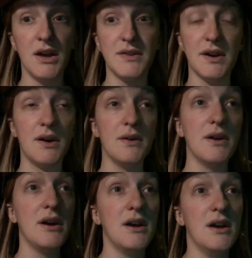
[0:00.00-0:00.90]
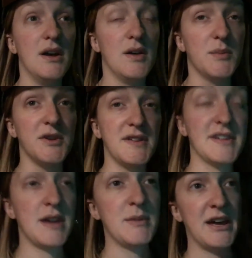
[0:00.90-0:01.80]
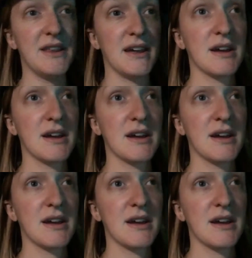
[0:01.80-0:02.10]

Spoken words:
So police and I met